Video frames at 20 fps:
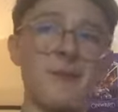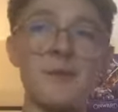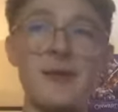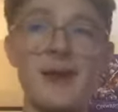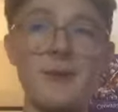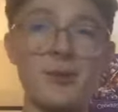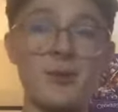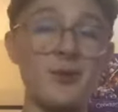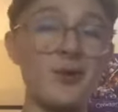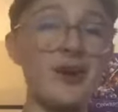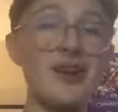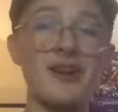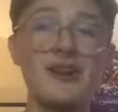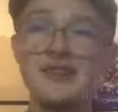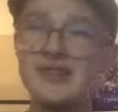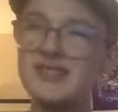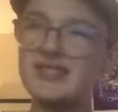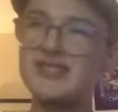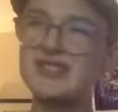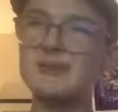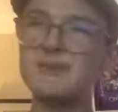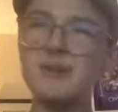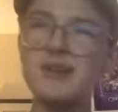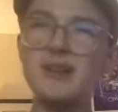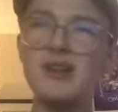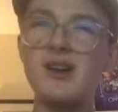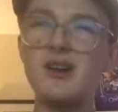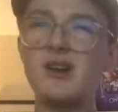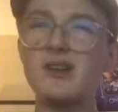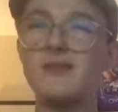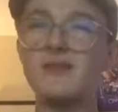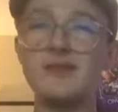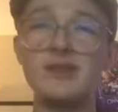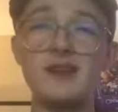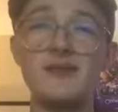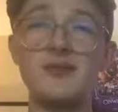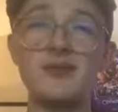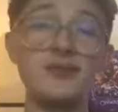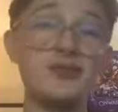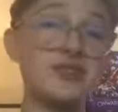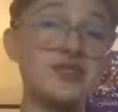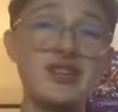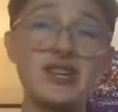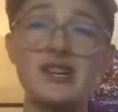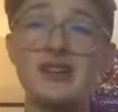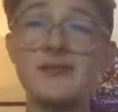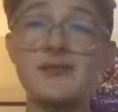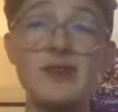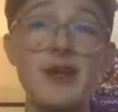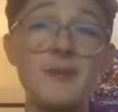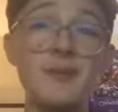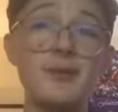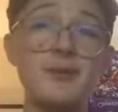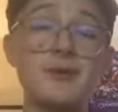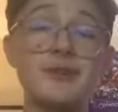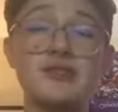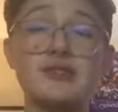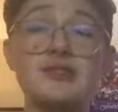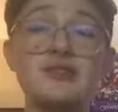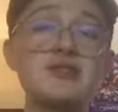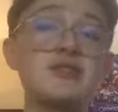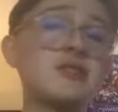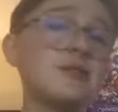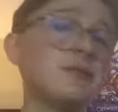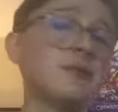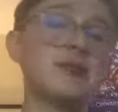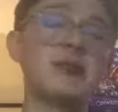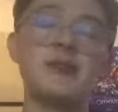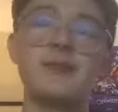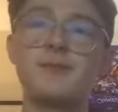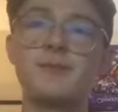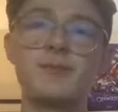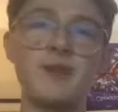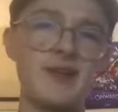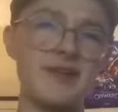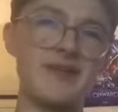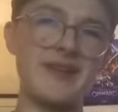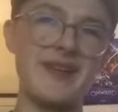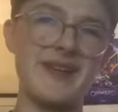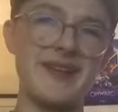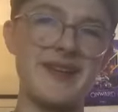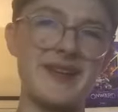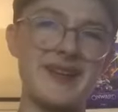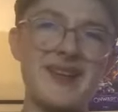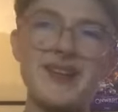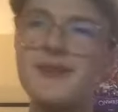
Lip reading: Naboo. This is a bit longer of a level. The setting of Naboo is simply breathtaking.